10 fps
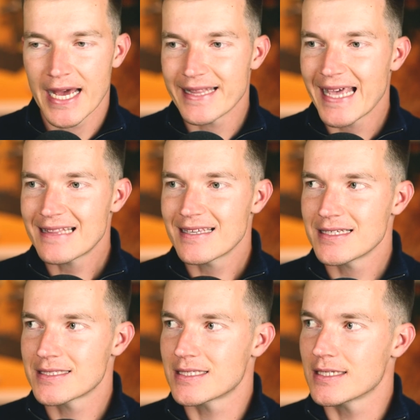And that
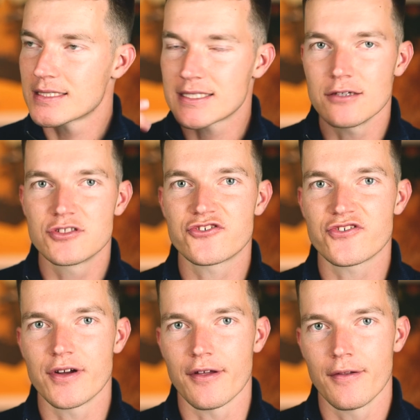is so
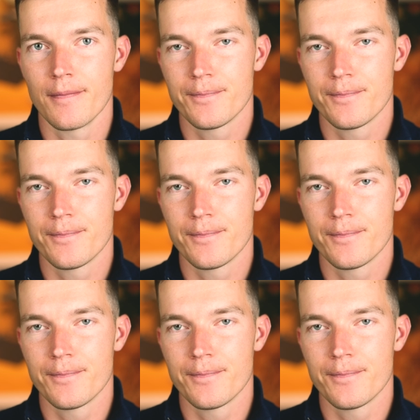true.